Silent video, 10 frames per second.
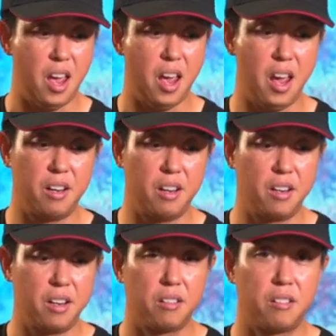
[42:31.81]

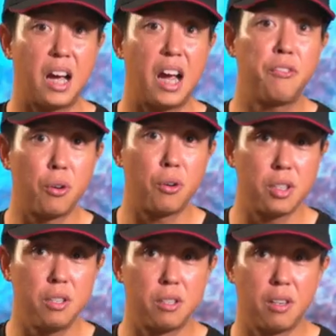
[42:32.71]
and dive
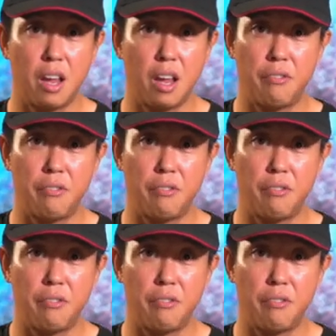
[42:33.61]
torches